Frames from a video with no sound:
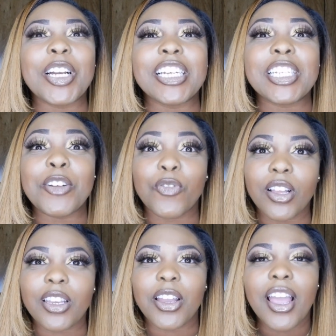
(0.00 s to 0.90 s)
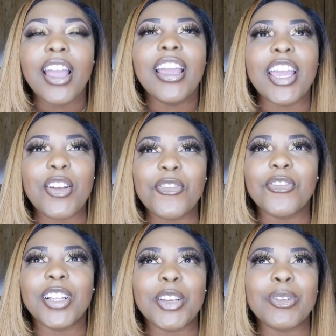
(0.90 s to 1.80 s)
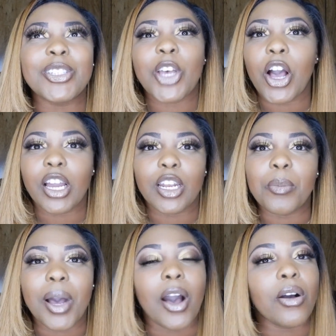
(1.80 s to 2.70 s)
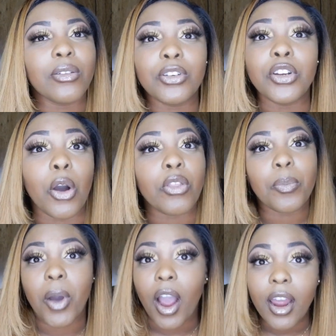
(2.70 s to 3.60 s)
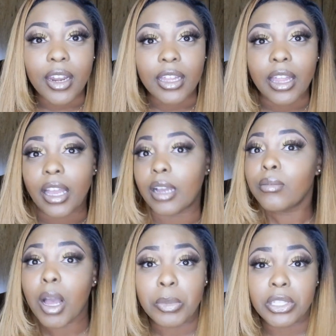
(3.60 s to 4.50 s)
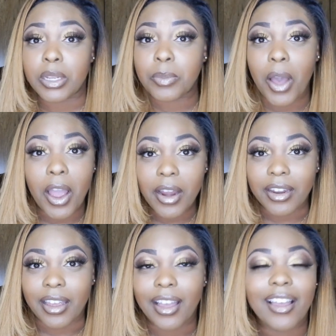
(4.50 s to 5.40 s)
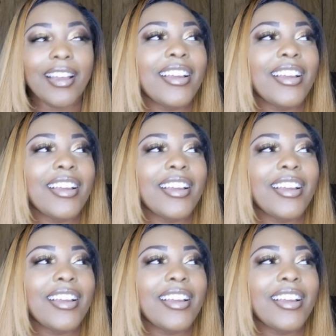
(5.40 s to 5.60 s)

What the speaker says: because he really was talking about, you know, the party. Like, I'm coming to the party.